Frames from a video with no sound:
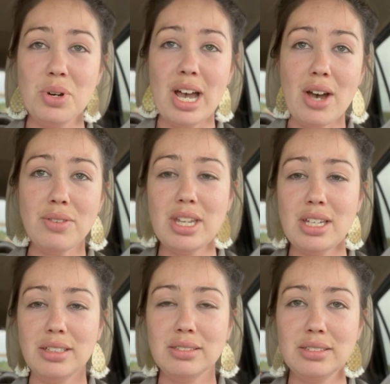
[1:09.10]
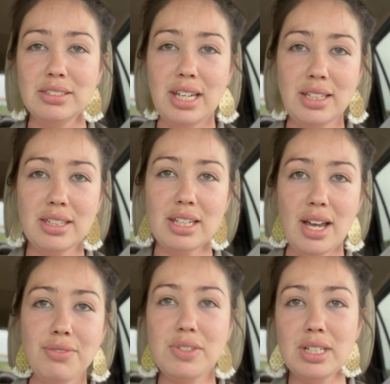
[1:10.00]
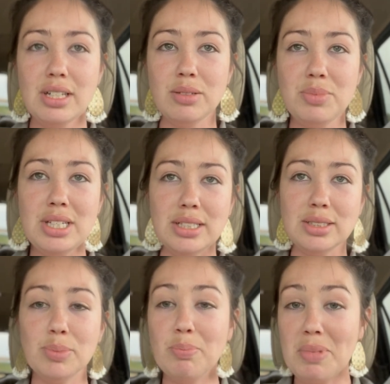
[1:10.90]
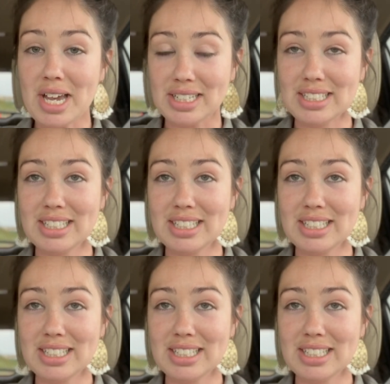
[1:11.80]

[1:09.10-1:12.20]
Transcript: How they take the caffeine out of the beans. But